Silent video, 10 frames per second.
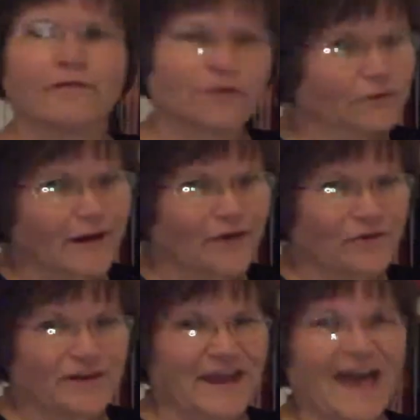you're not
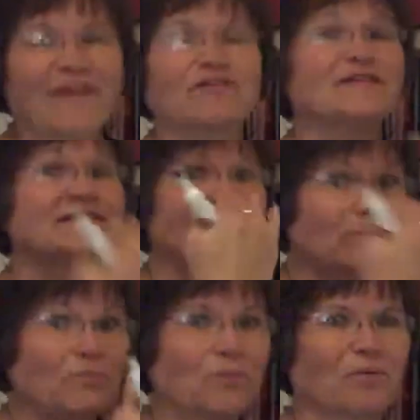going to have a
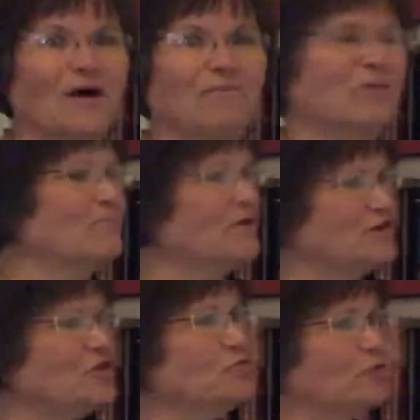simple problem that
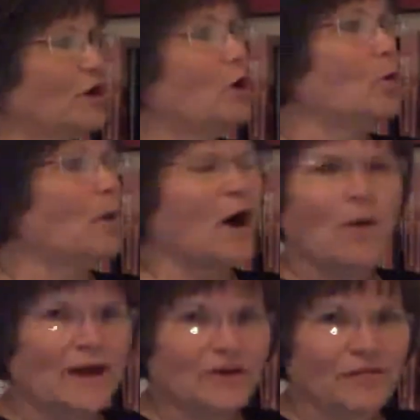you know, oh,
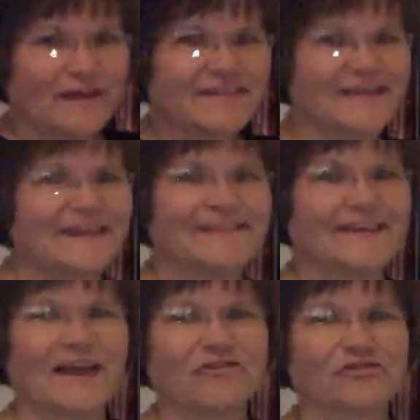I know that's an easy
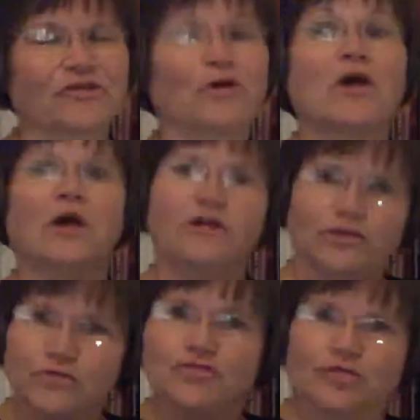answer.
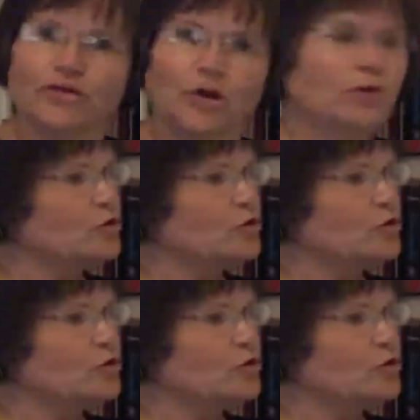You should know, you